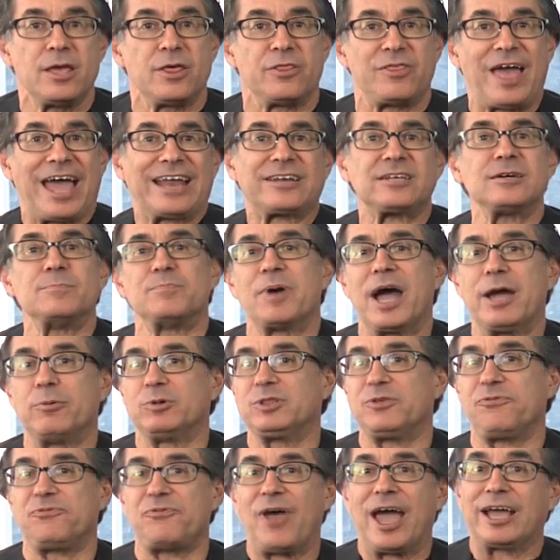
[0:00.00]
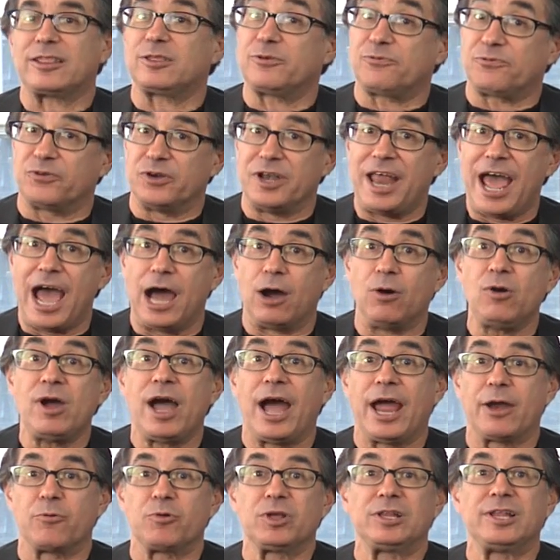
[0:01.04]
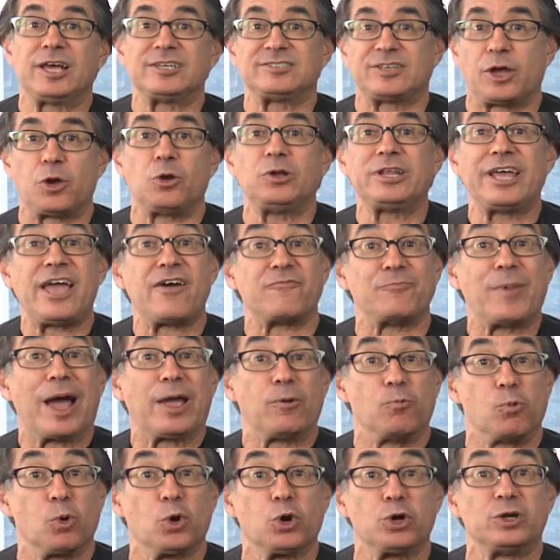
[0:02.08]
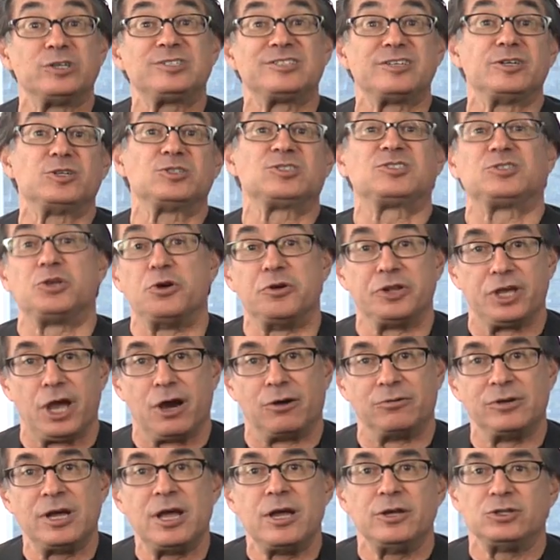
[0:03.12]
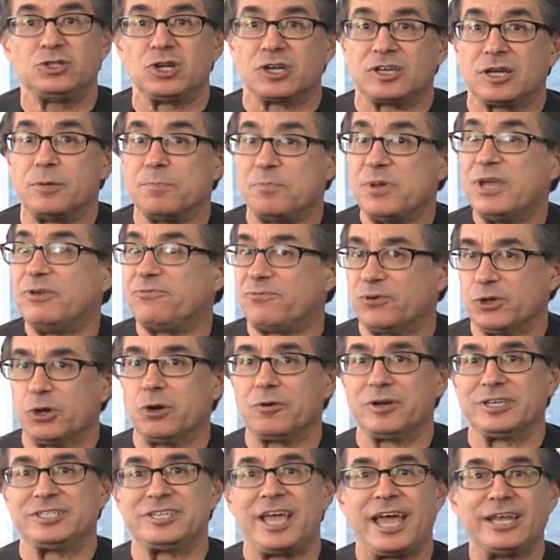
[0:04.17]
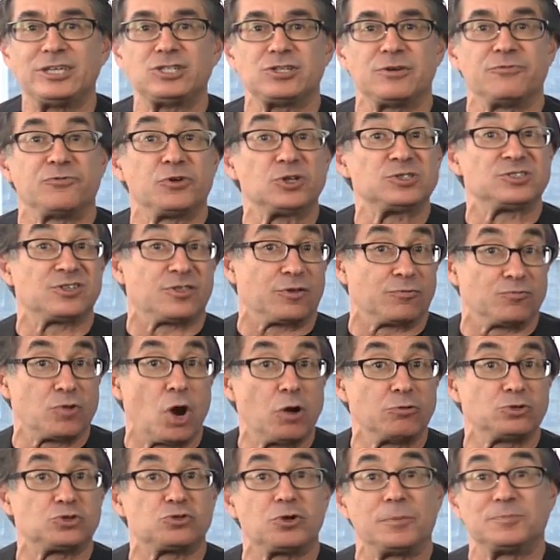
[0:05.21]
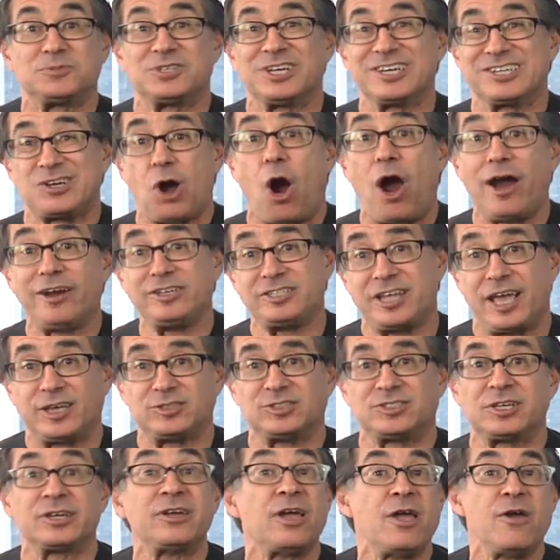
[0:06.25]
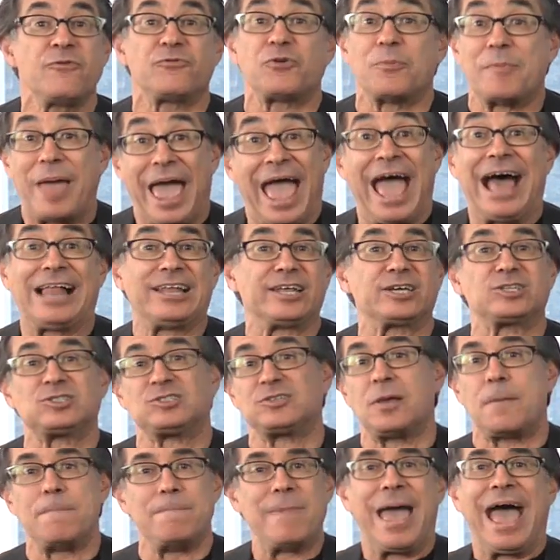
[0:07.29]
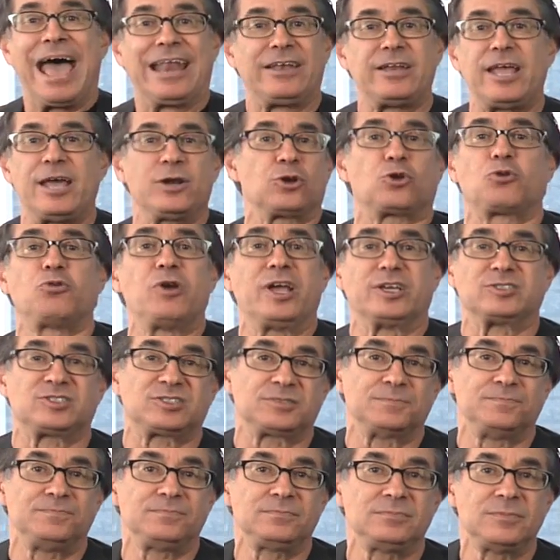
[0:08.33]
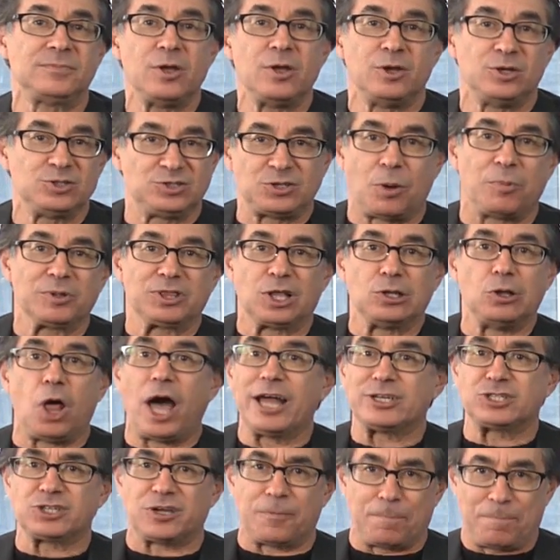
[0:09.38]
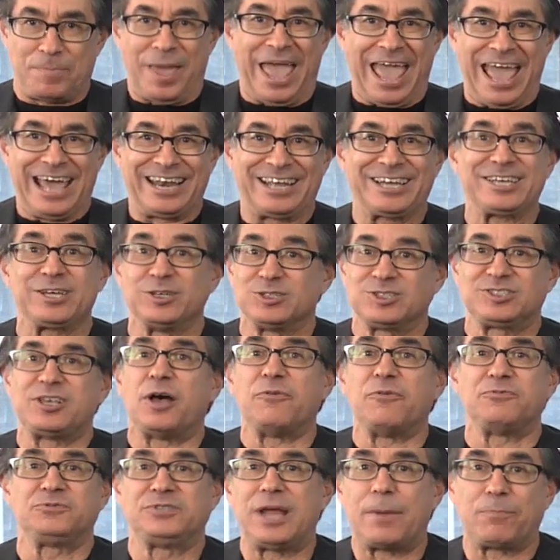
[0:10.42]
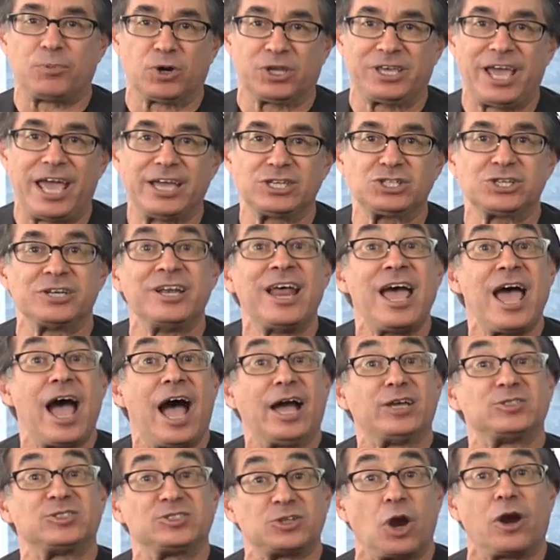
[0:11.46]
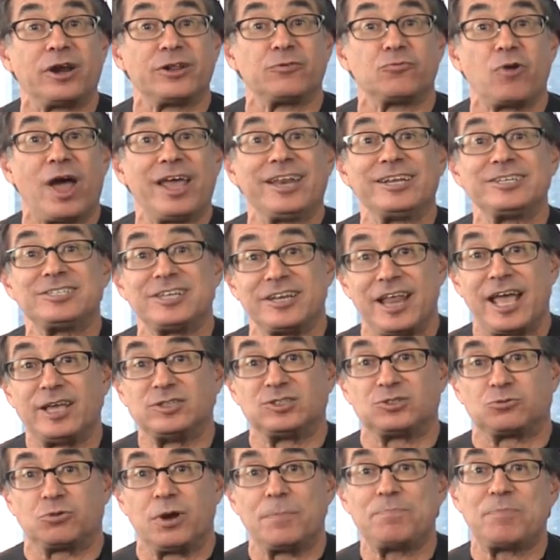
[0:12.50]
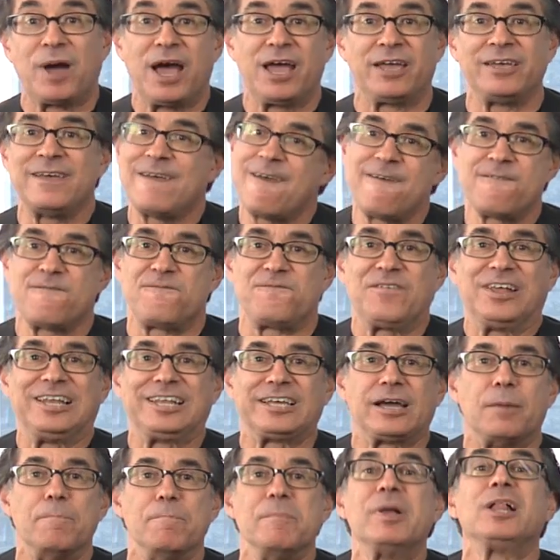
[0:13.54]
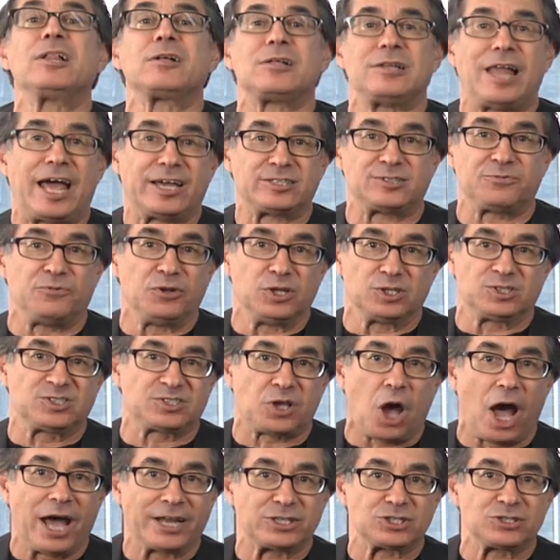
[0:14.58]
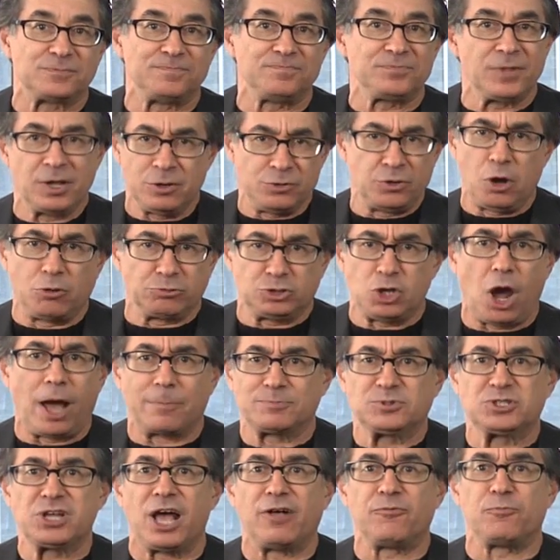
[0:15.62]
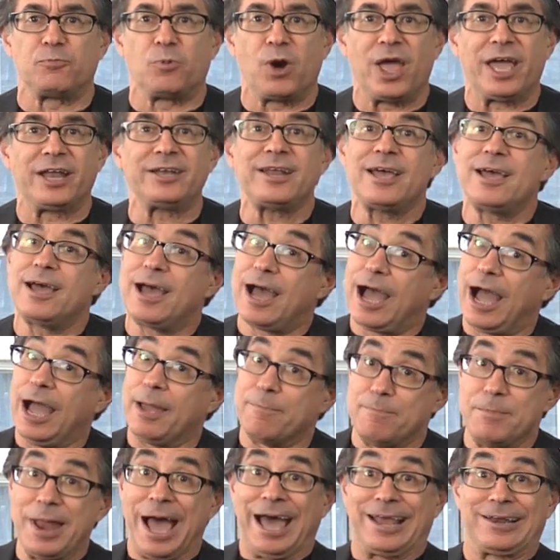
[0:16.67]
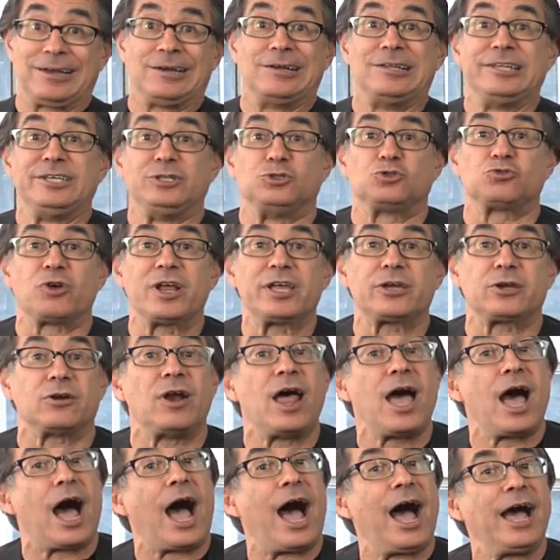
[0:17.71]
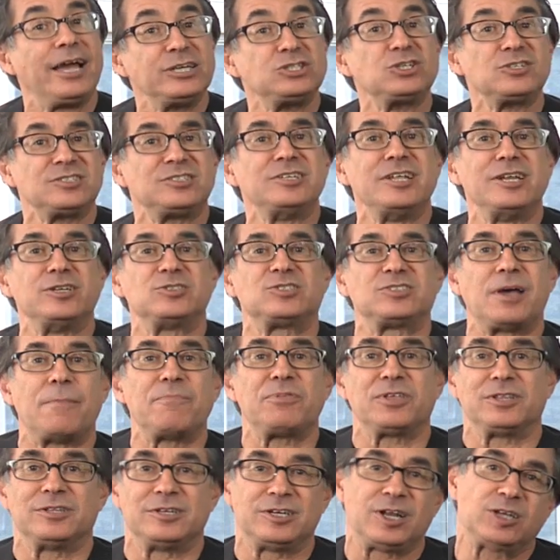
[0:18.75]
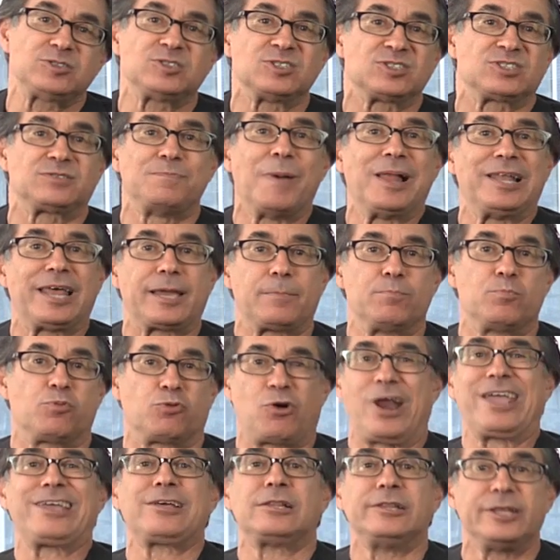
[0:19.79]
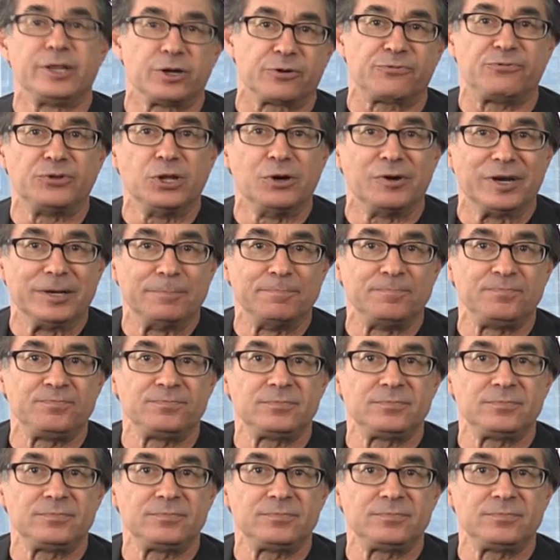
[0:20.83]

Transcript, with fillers: That combined with the fact that for now, I realize I only have my words in the studio to compete for your attention versus the road trips and car testing from Alex, Matt, and Chris. So, with the logic of panic and self deprecation, I started writing today's script by filling a milk glass full of scotch. No top shelf brand, I'm not an elite drinker. I just needed something that doesn't smell like brake cleaner fluid.